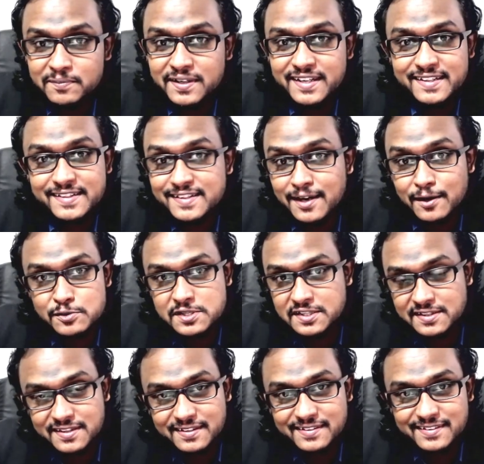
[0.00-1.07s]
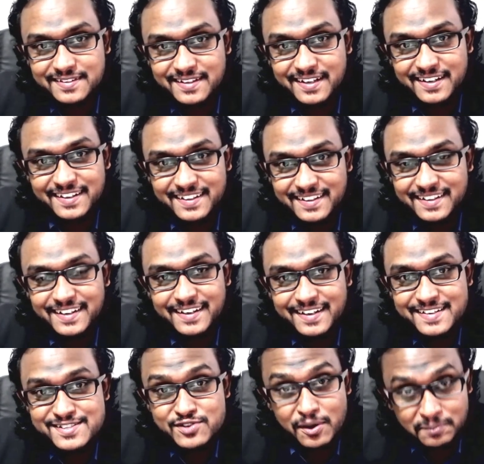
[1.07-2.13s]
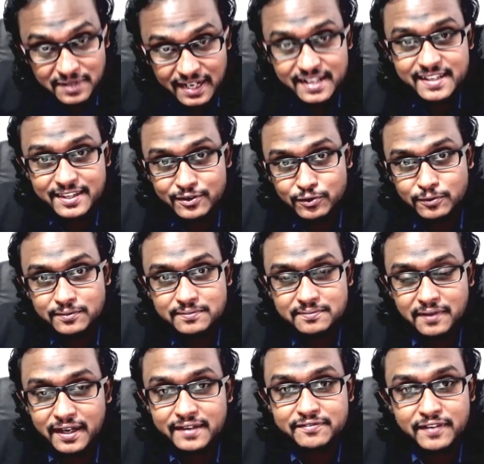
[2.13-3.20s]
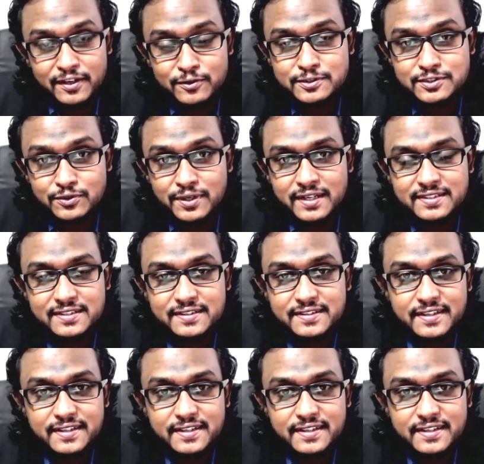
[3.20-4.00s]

in the thousandth. So I'm telling you, my fellow student,